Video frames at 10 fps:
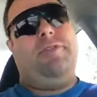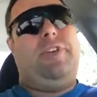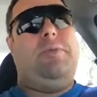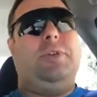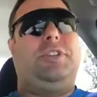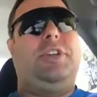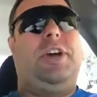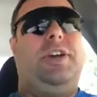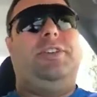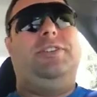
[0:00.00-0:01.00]
famous
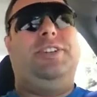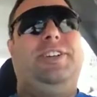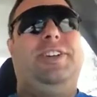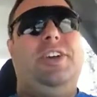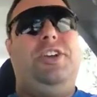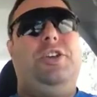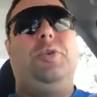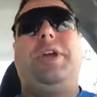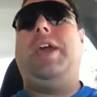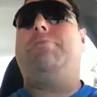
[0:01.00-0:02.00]

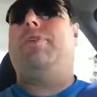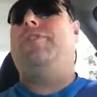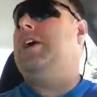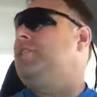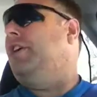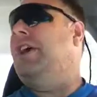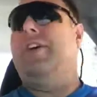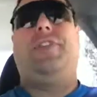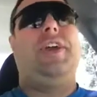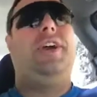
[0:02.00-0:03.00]
UK professor
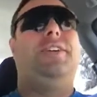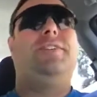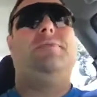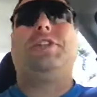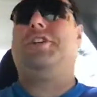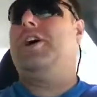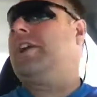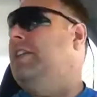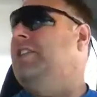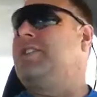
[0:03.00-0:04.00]
out there, Mr.
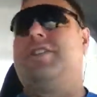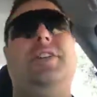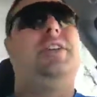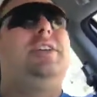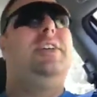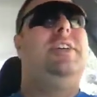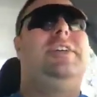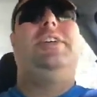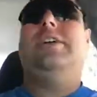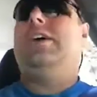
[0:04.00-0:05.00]
Dawkins.
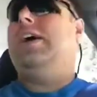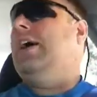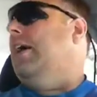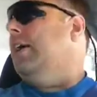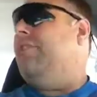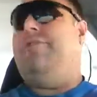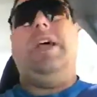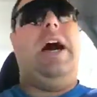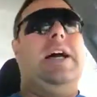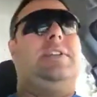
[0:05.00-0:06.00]
If
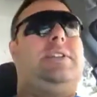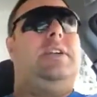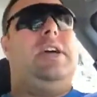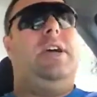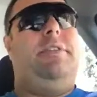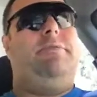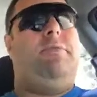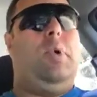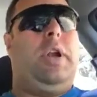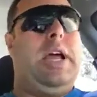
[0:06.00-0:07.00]
not, if
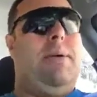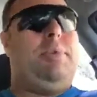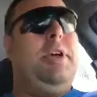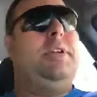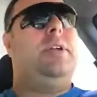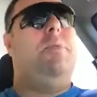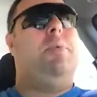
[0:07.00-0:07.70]
you want a copy, I'll